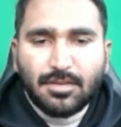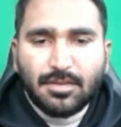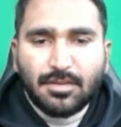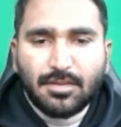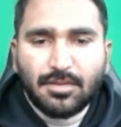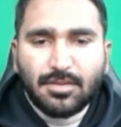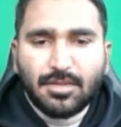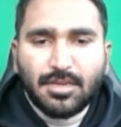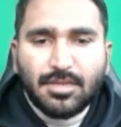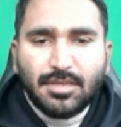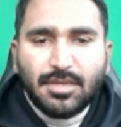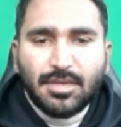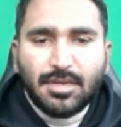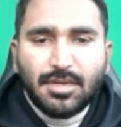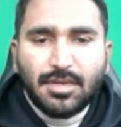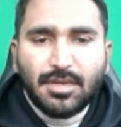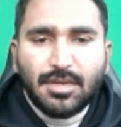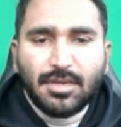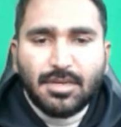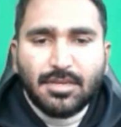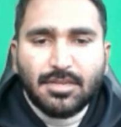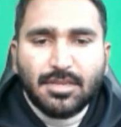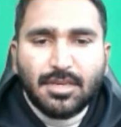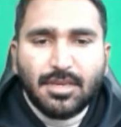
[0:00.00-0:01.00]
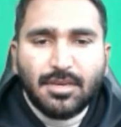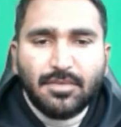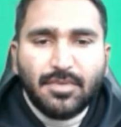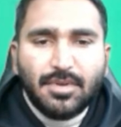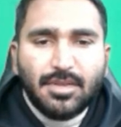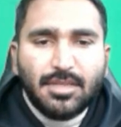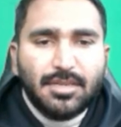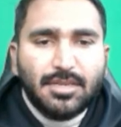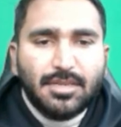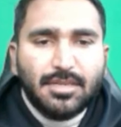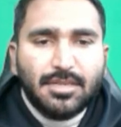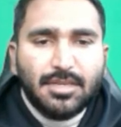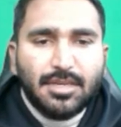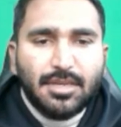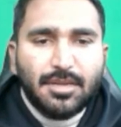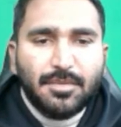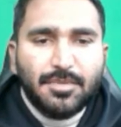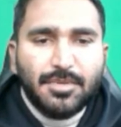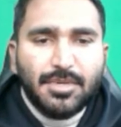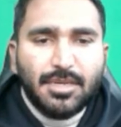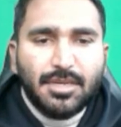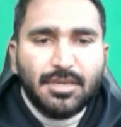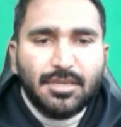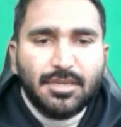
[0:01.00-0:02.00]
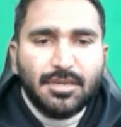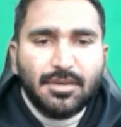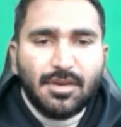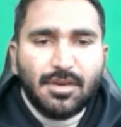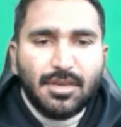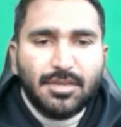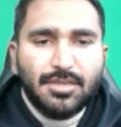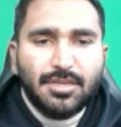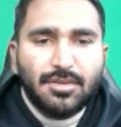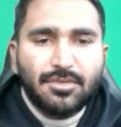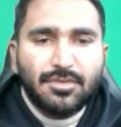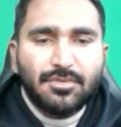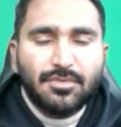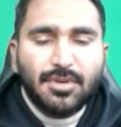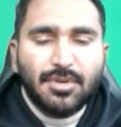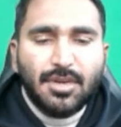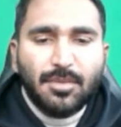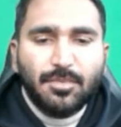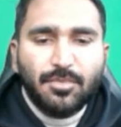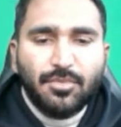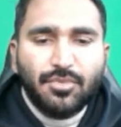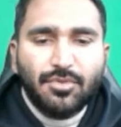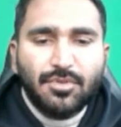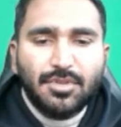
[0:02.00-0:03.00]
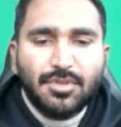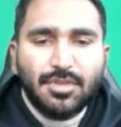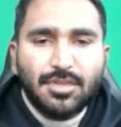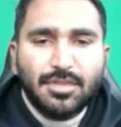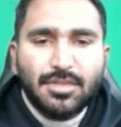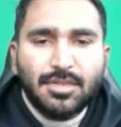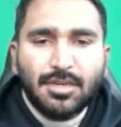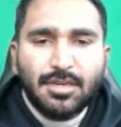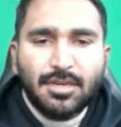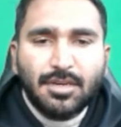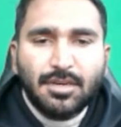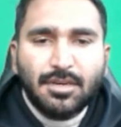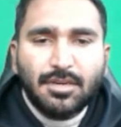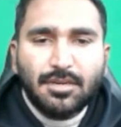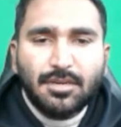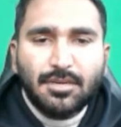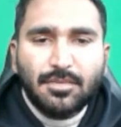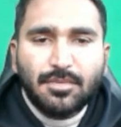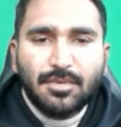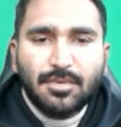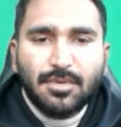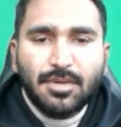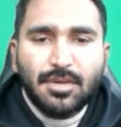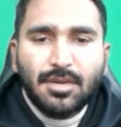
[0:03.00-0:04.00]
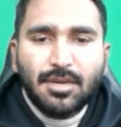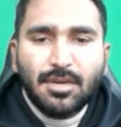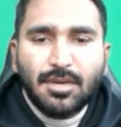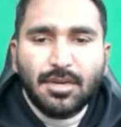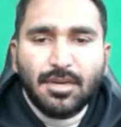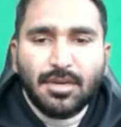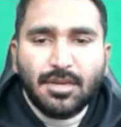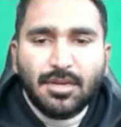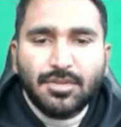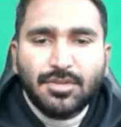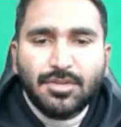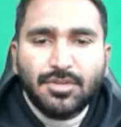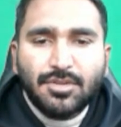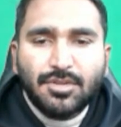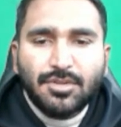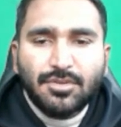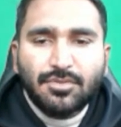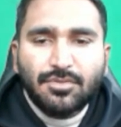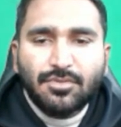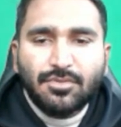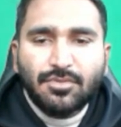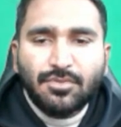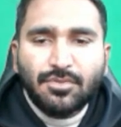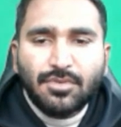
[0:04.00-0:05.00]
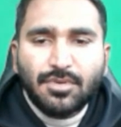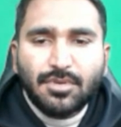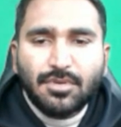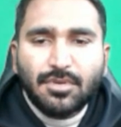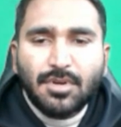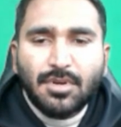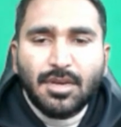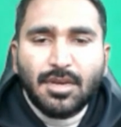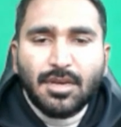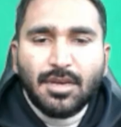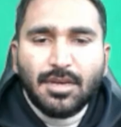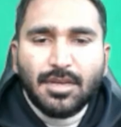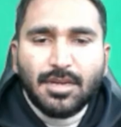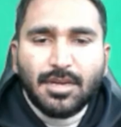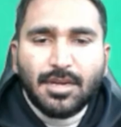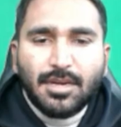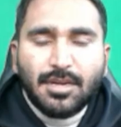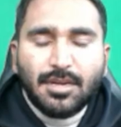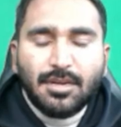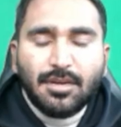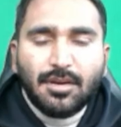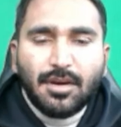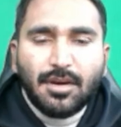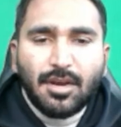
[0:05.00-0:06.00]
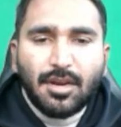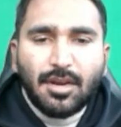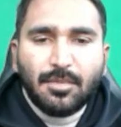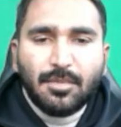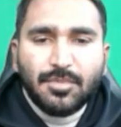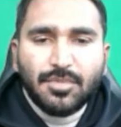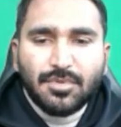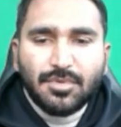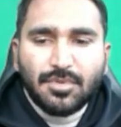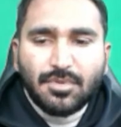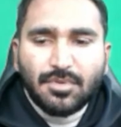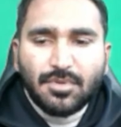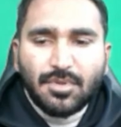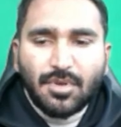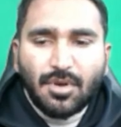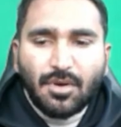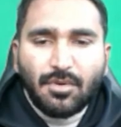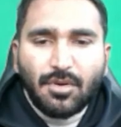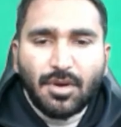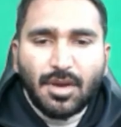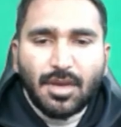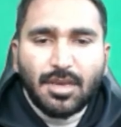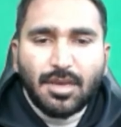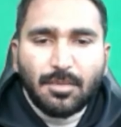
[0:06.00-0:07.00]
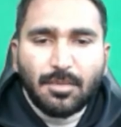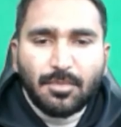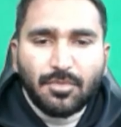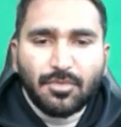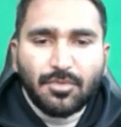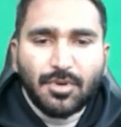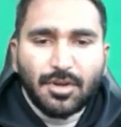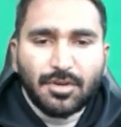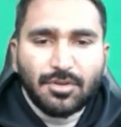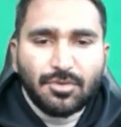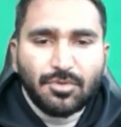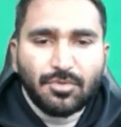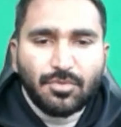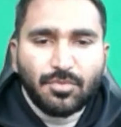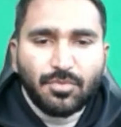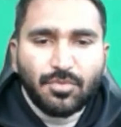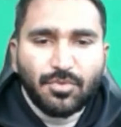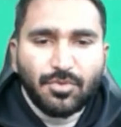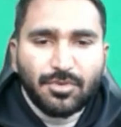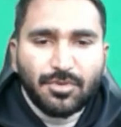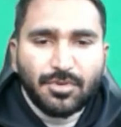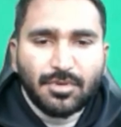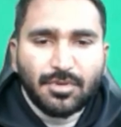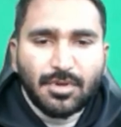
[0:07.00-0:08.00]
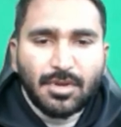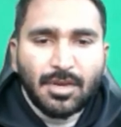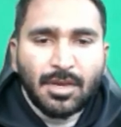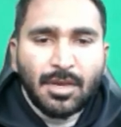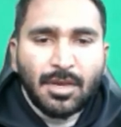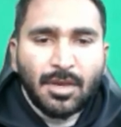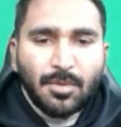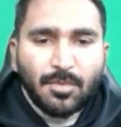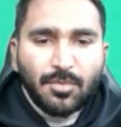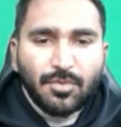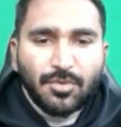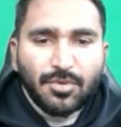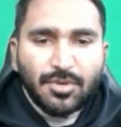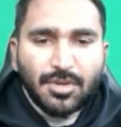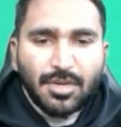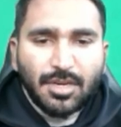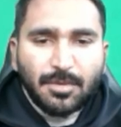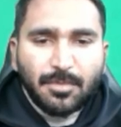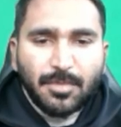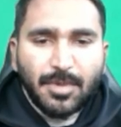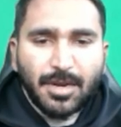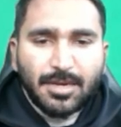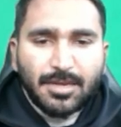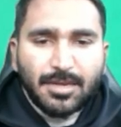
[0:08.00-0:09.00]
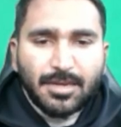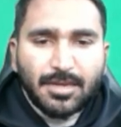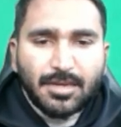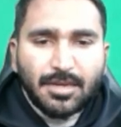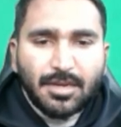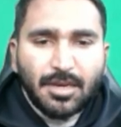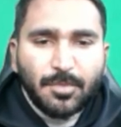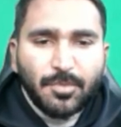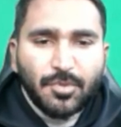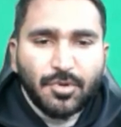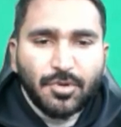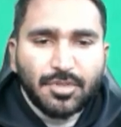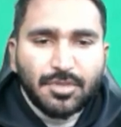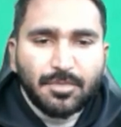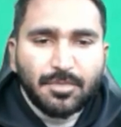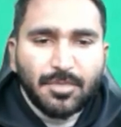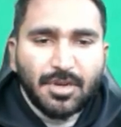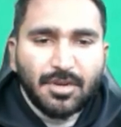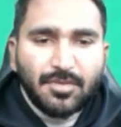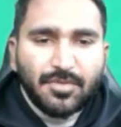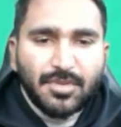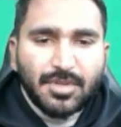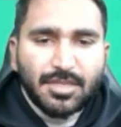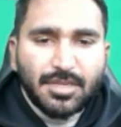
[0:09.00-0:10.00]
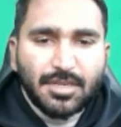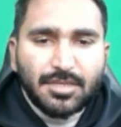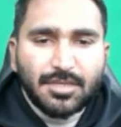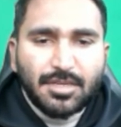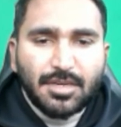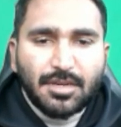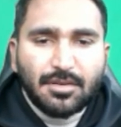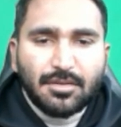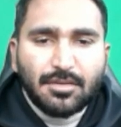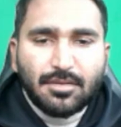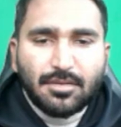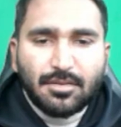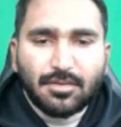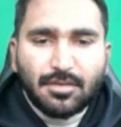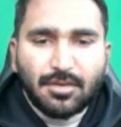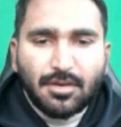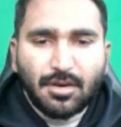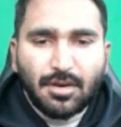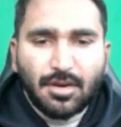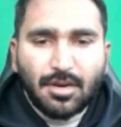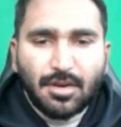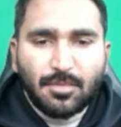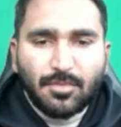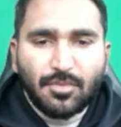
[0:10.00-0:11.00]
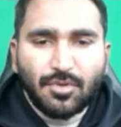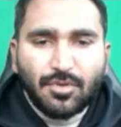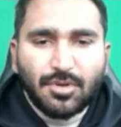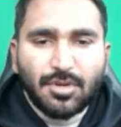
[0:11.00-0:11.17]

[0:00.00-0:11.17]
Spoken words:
This data is given in the description and question. You can put this data in C2 rating columns. Now I am going to putting my data approximate visitor year column.